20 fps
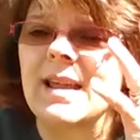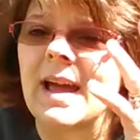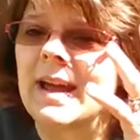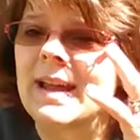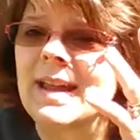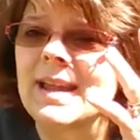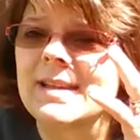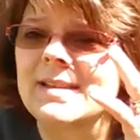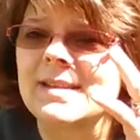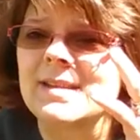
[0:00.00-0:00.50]
I
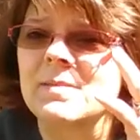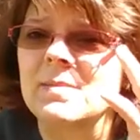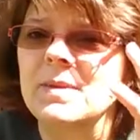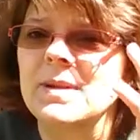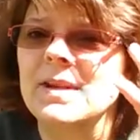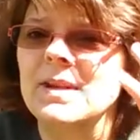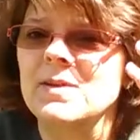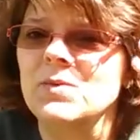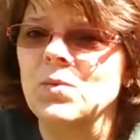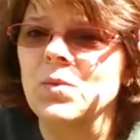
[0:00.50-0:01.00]
guess is
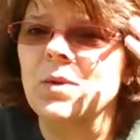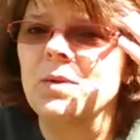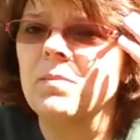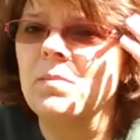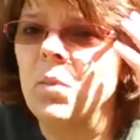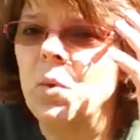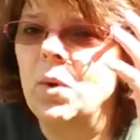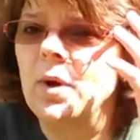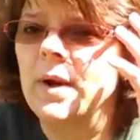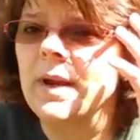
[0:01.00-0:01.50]
because one
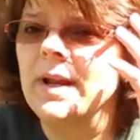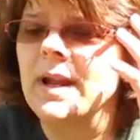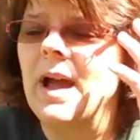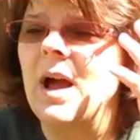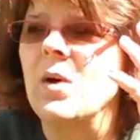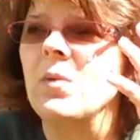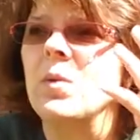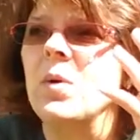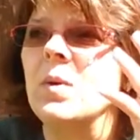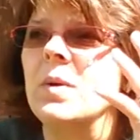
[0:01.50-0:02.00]
morning
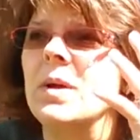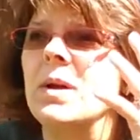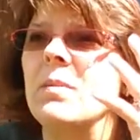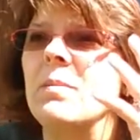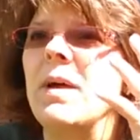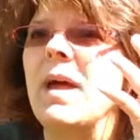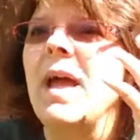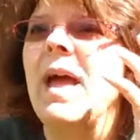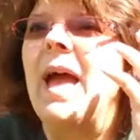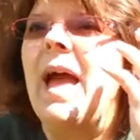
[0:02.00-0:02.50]
I woke
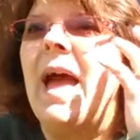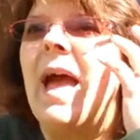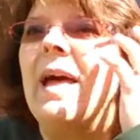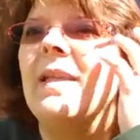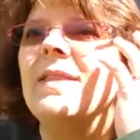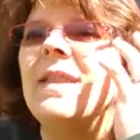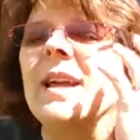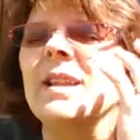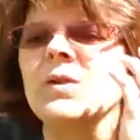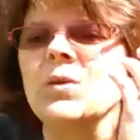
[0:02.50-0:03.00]
up
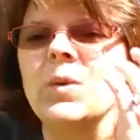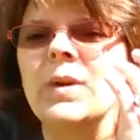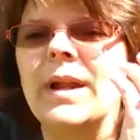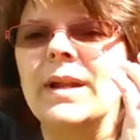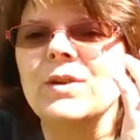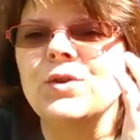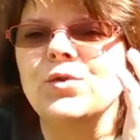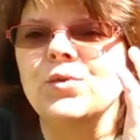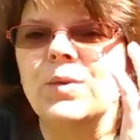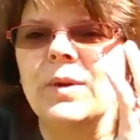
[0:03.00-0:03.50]
and that's what
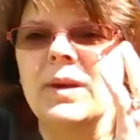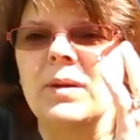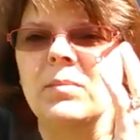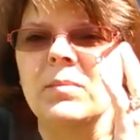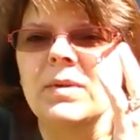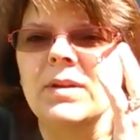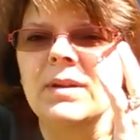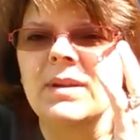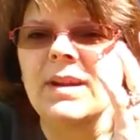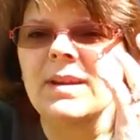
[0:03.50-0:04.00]
I
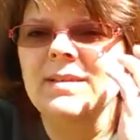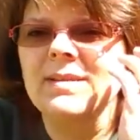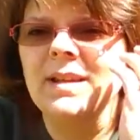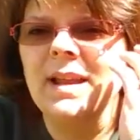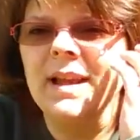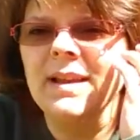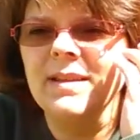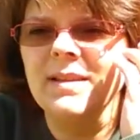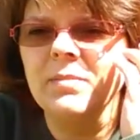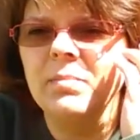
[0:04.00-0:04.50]
dreamed. It's
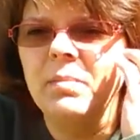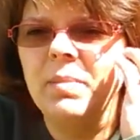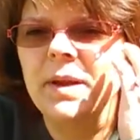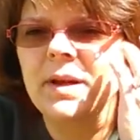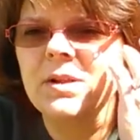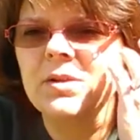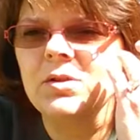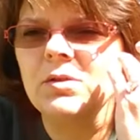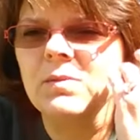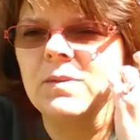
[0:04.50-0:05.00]
like the
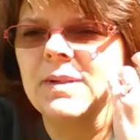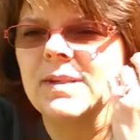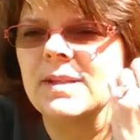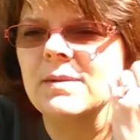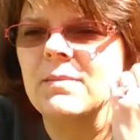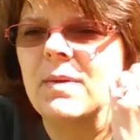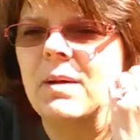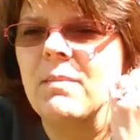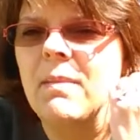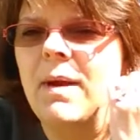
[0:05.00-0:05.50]
picture was
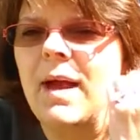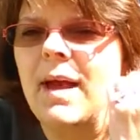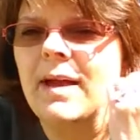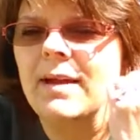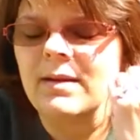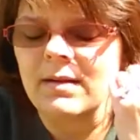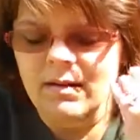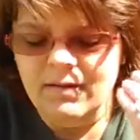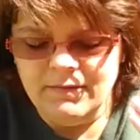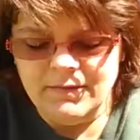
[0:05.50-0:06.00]
in my
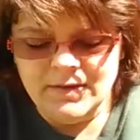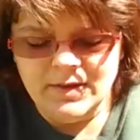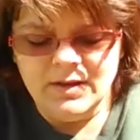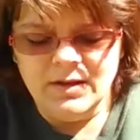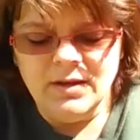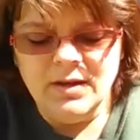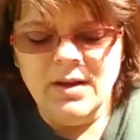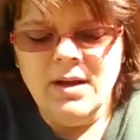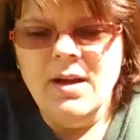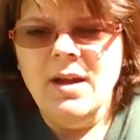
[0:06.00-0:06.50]
mind of
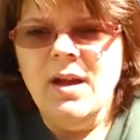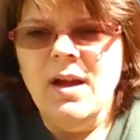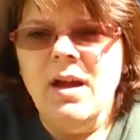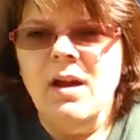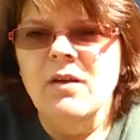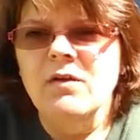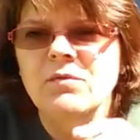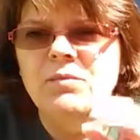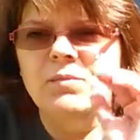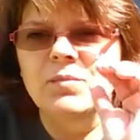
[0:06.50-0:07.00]

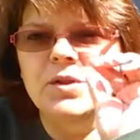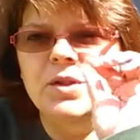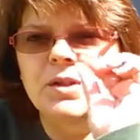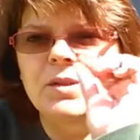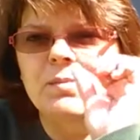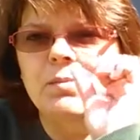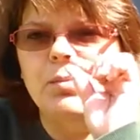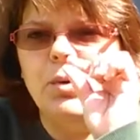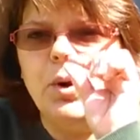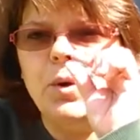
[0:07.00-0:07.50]

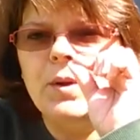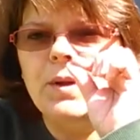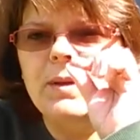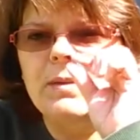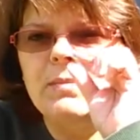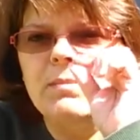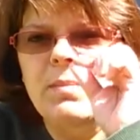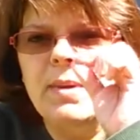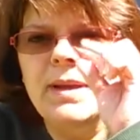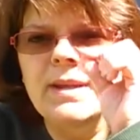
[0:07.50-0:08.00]
just
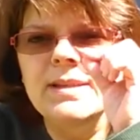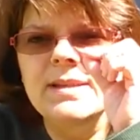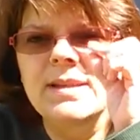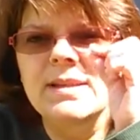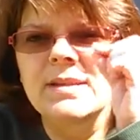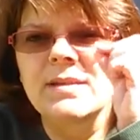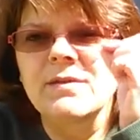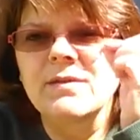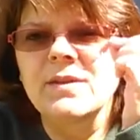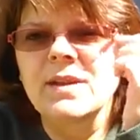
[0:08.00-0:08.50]
broken
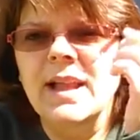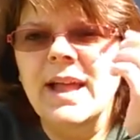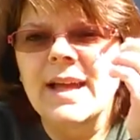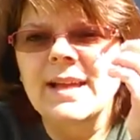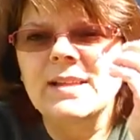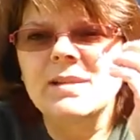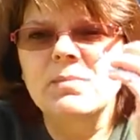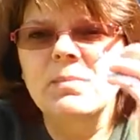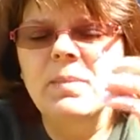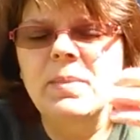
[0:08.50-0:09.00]
pieces of
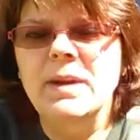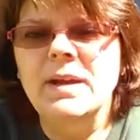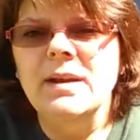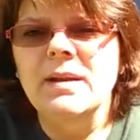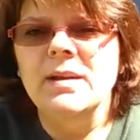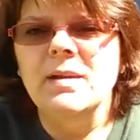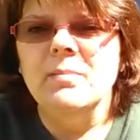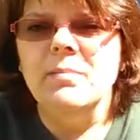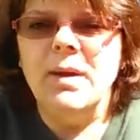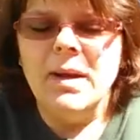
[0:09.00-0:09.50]
glass
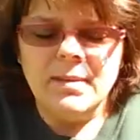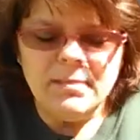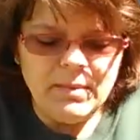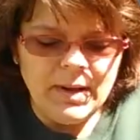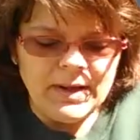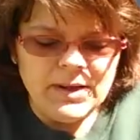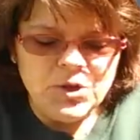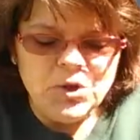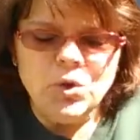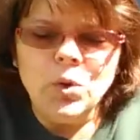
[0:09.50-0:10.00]
being
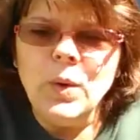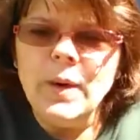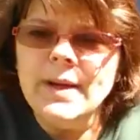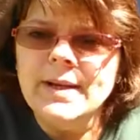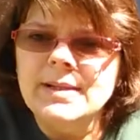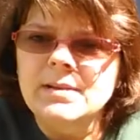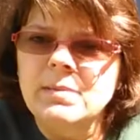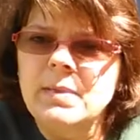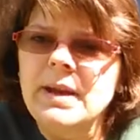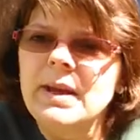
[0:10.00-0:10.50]
my
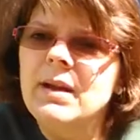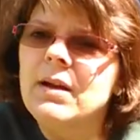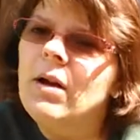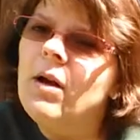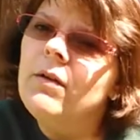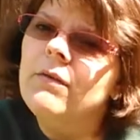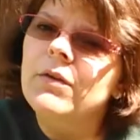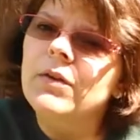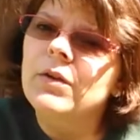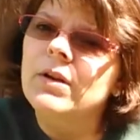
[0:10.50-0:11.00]
joints being
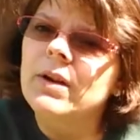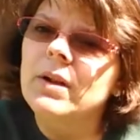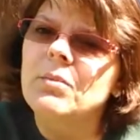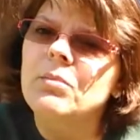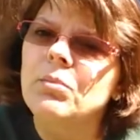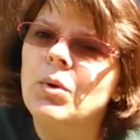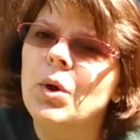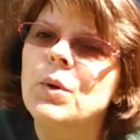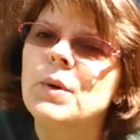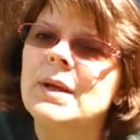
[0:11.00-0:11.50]
covered
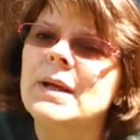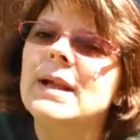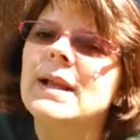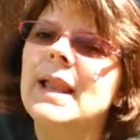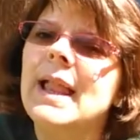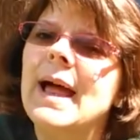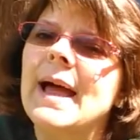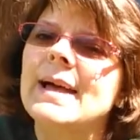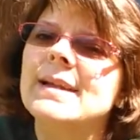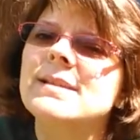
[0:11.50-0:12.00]
in broken
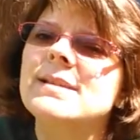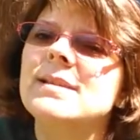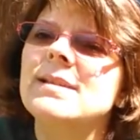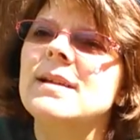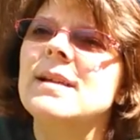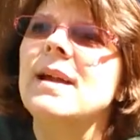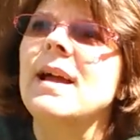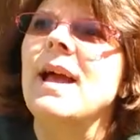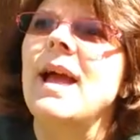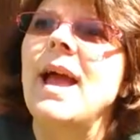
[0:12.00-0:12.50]
glass.
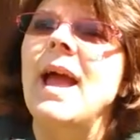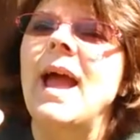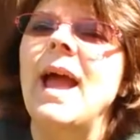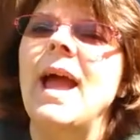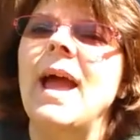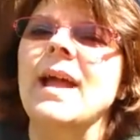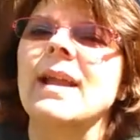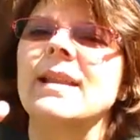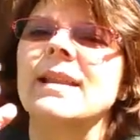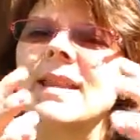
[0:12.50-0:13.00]

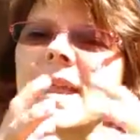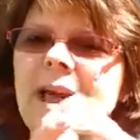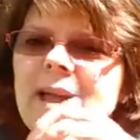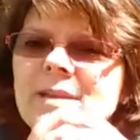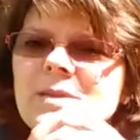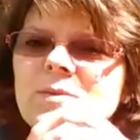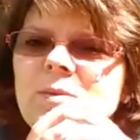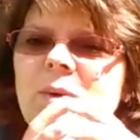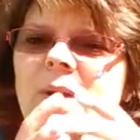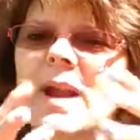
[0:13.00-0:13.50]
And
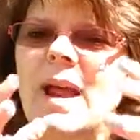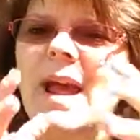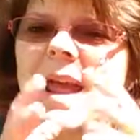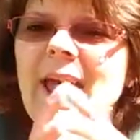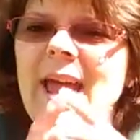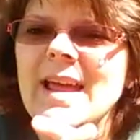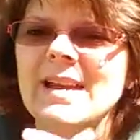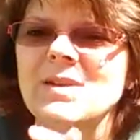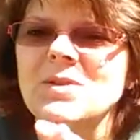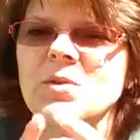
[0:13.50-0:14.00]
that's what I
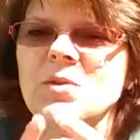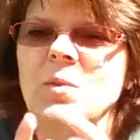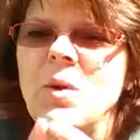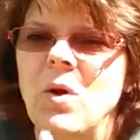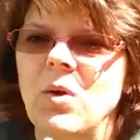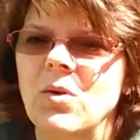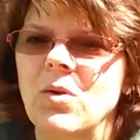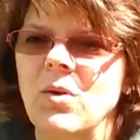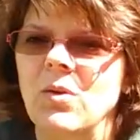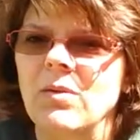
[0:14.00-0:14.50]
had to
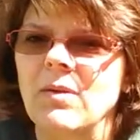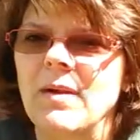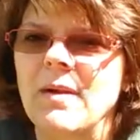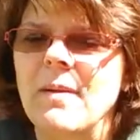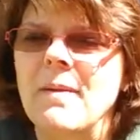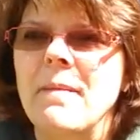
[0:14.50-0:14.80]
walk on.